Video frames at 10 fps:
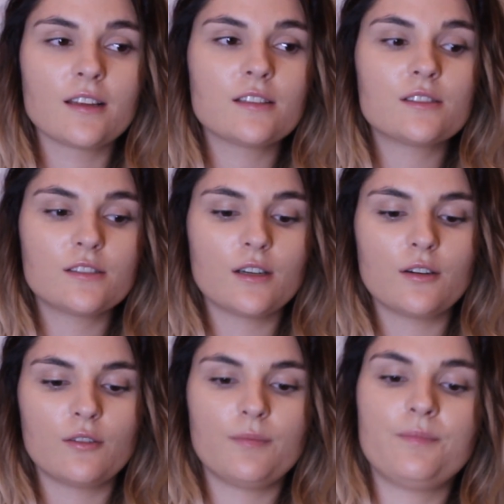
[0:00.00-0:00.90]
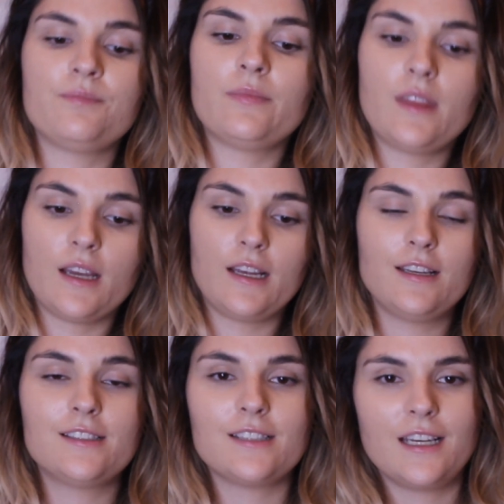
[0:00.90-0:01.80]
So I
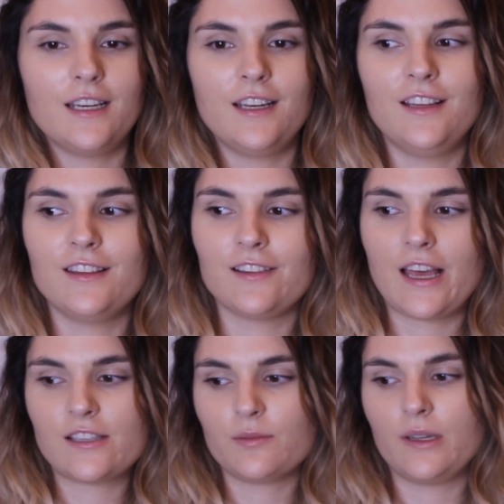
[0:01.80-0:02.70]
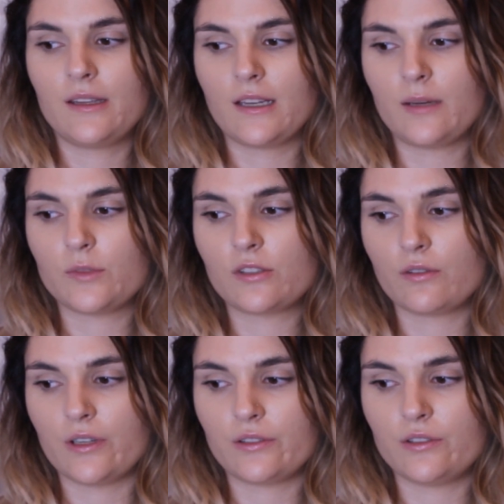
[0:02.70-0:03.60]
decided in the last week that I'm just
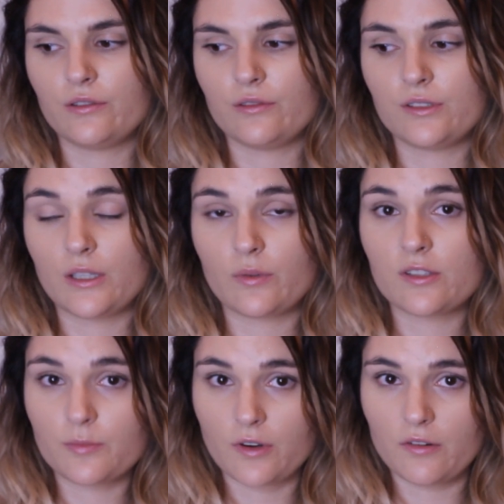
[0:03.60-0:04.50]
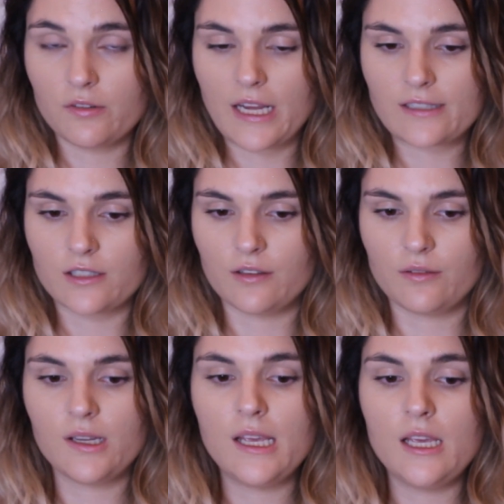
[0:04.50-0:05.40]
going to stick with
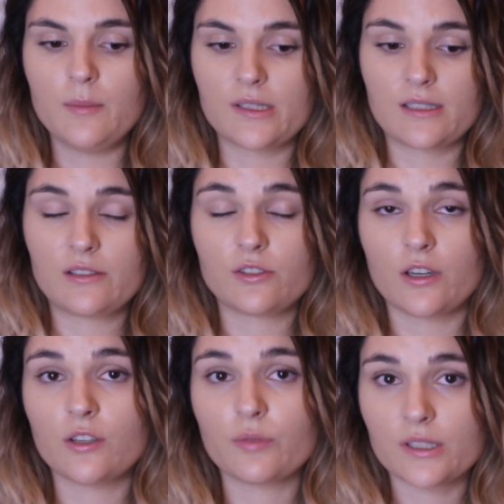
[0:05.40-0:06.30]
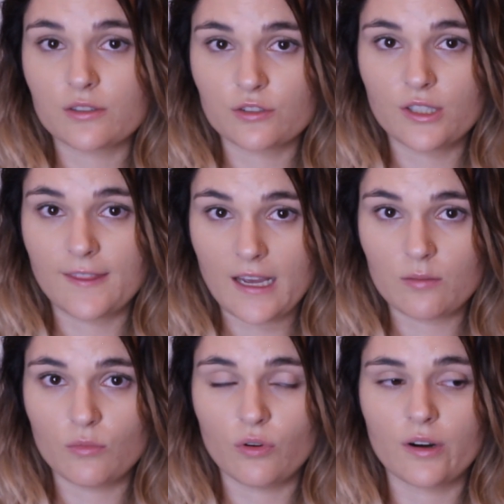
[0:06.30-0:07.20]
spironolactone because I started researching
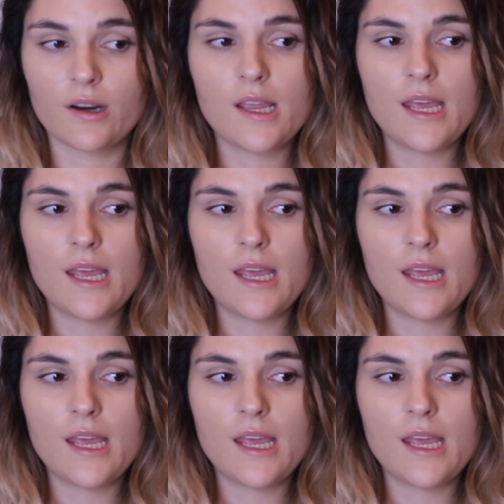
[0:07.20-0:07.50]
that more,